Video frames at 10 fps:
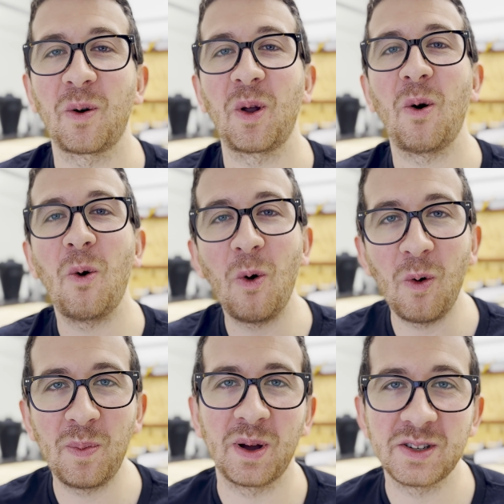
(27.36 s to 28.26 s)
in a whole
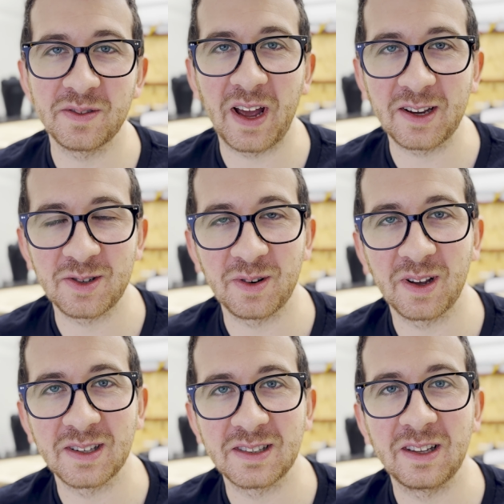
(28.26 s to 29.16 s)
bunch of
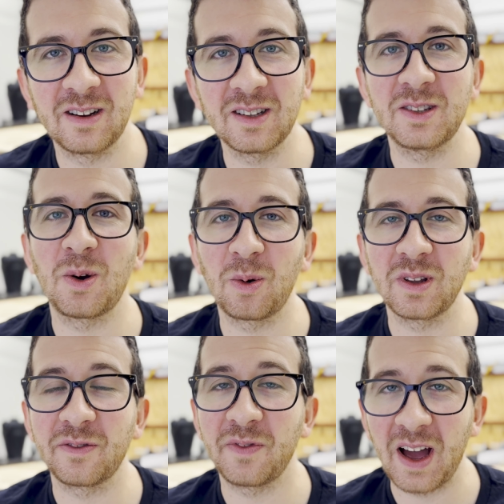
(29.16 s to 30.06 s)
extras, nearly
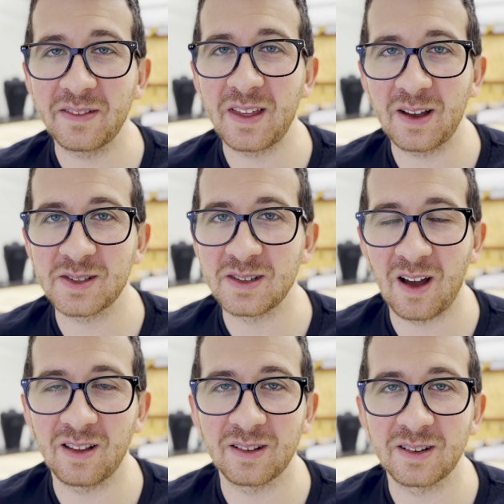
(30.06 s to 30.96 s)
totaling
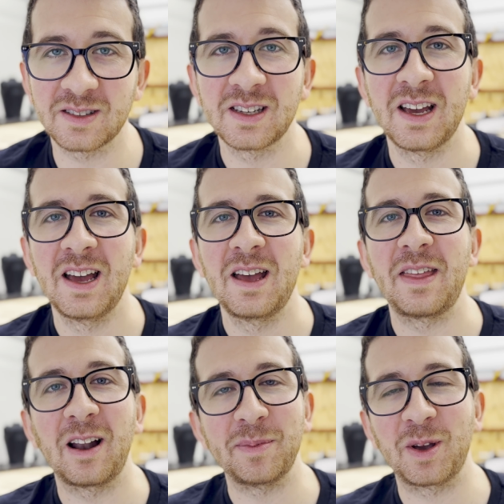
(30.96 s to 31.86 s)
$5,000
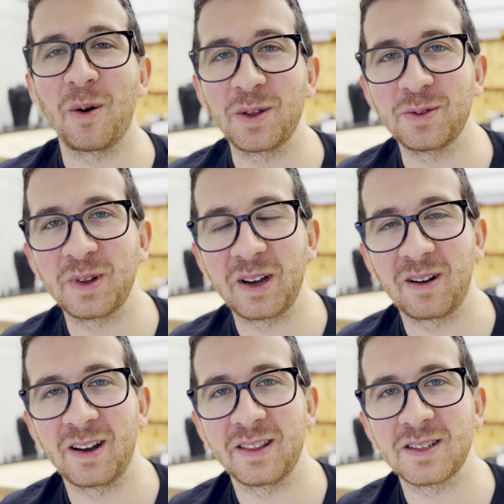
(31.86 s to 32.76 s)
that I'll be going through later
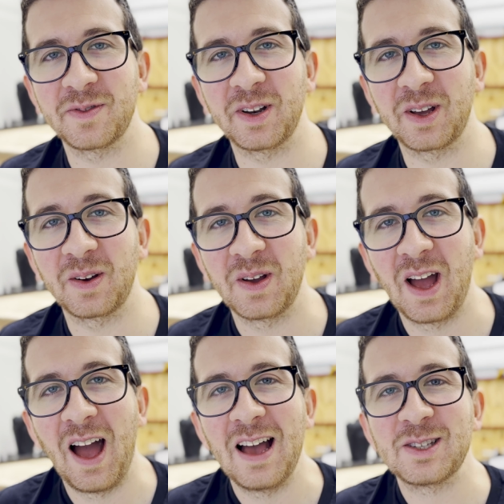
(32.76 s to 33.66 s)
on in this video.
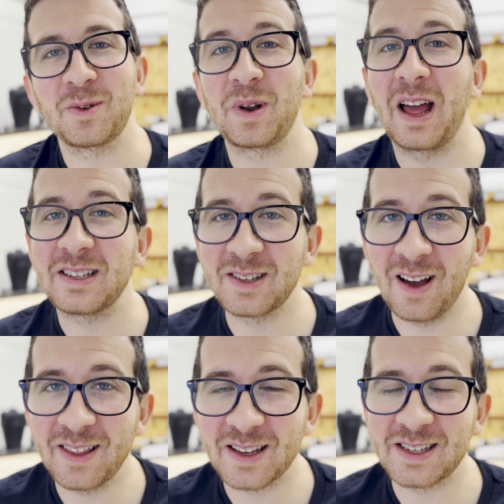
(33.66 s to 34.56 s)
So when I
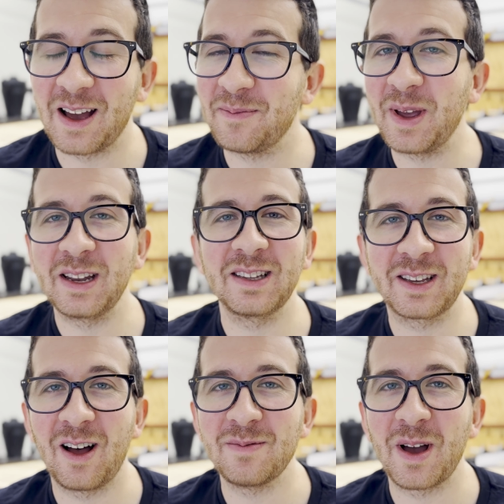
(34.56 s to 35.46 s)
saw this, I immediately
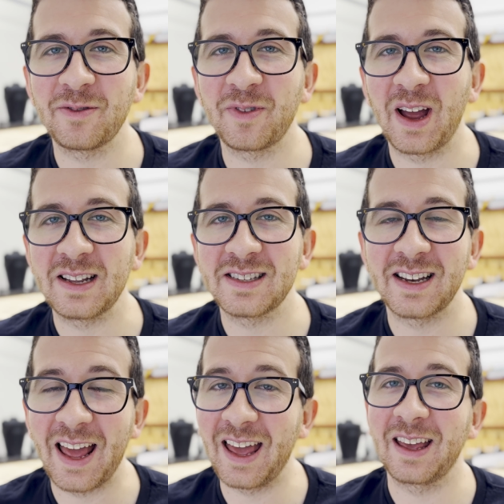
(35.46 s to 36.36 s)
called my friend and said,
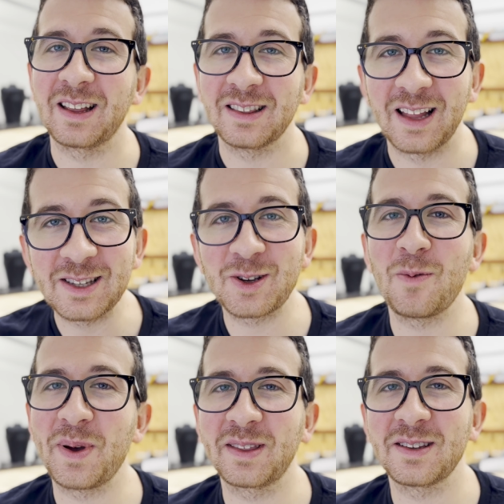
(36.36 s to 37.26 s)
hey, let's go
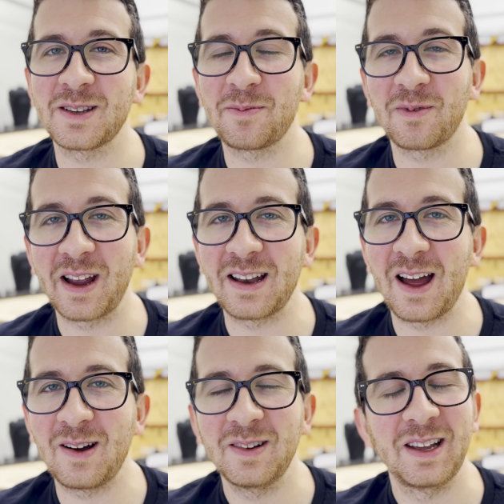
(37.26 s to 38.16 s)
pick this up right
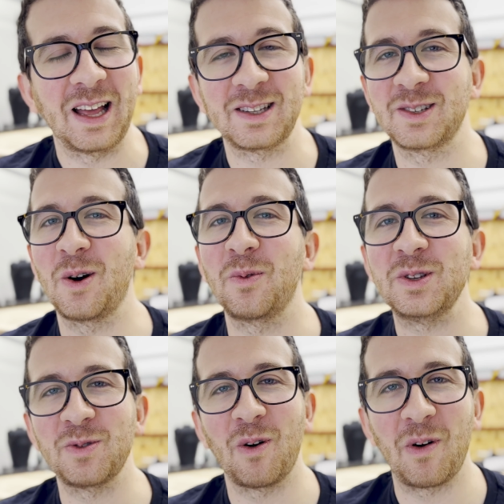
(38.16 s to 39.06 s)
now. And so we
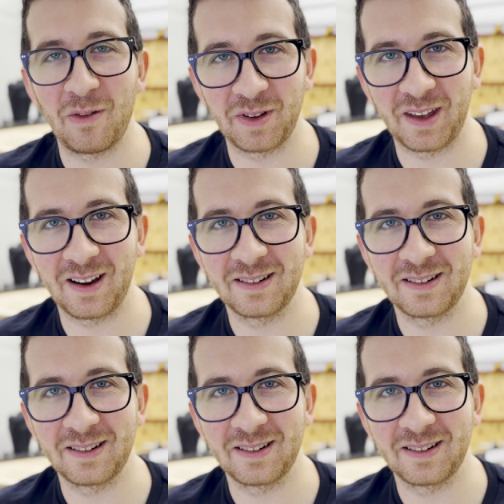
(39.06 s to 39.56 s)
drove over there.